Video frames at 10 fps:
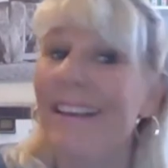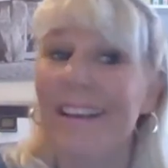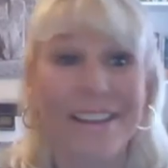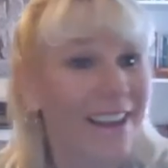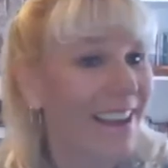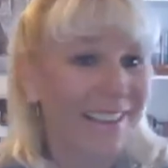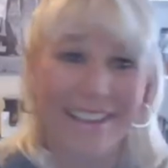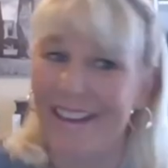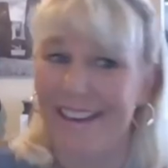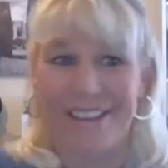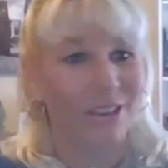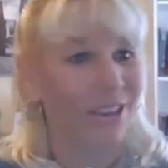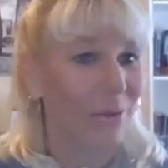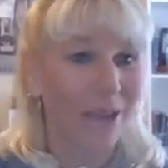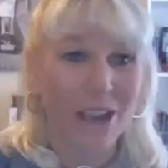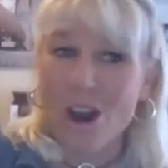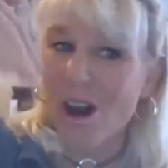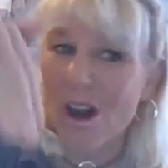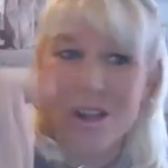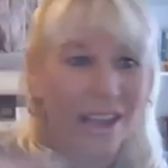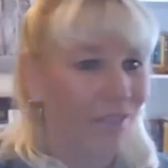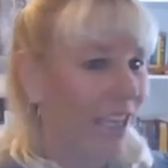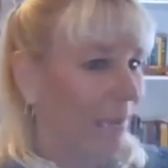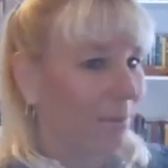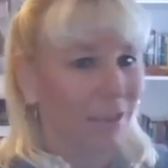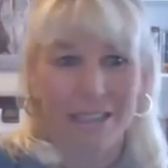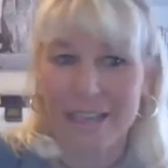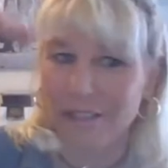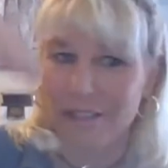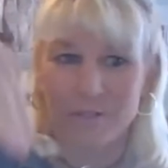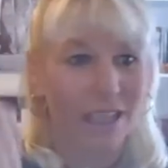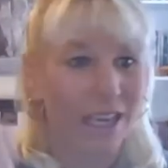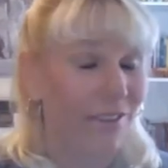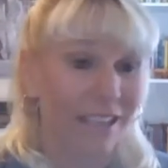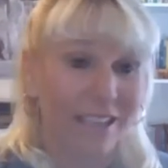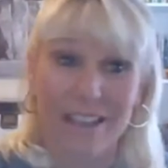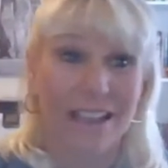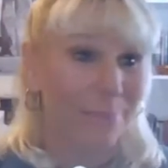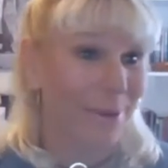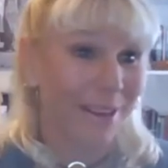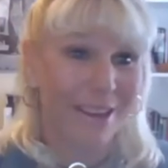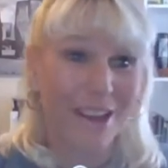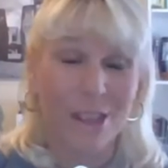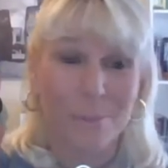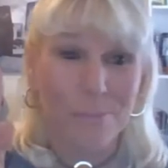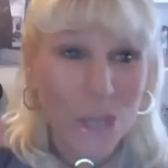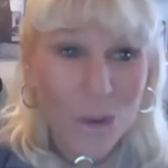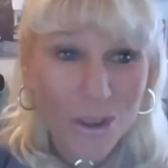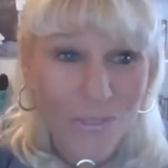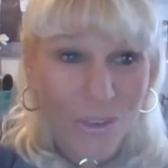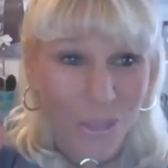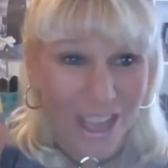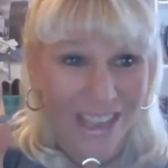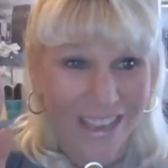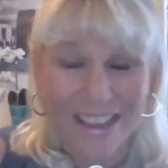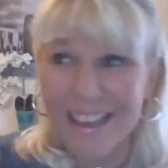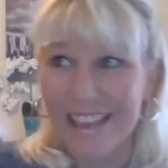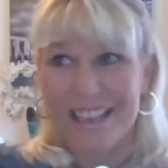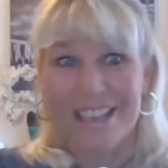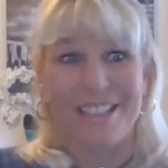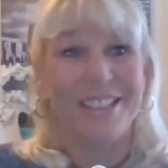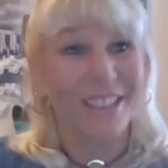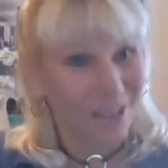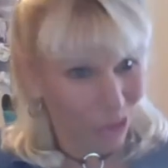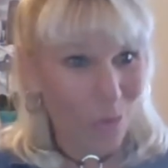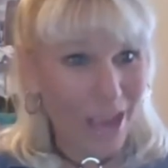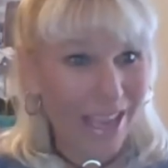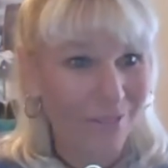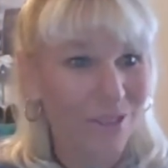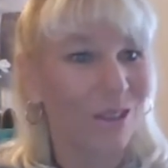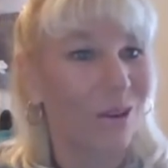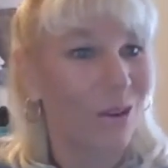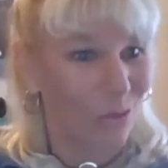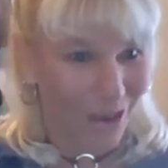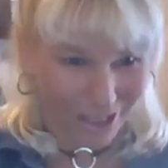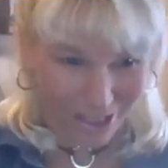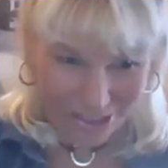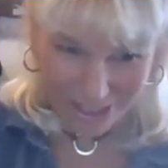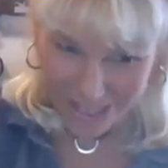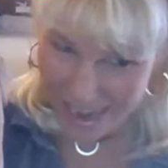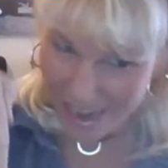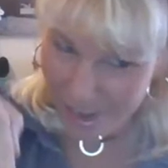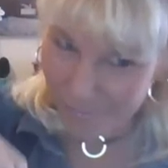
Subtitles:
I get it. Okay, we all have the ups and downs of life. I get that. But the beautiful thing is the waves. What goes down